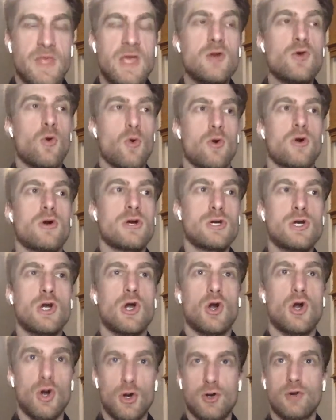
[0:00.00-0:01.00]
in order
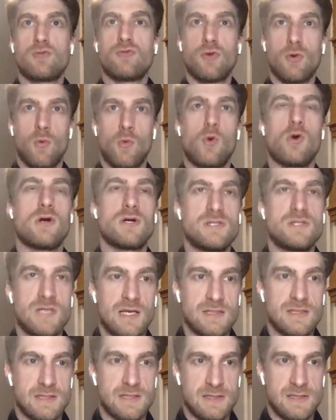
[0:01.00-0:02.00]
to earn rewards
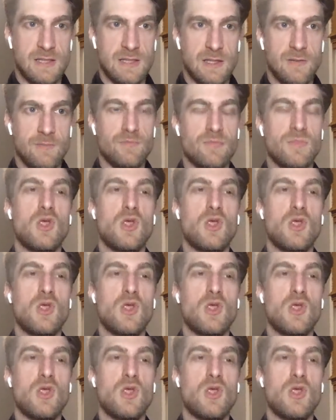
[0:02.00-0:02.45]
on Steem,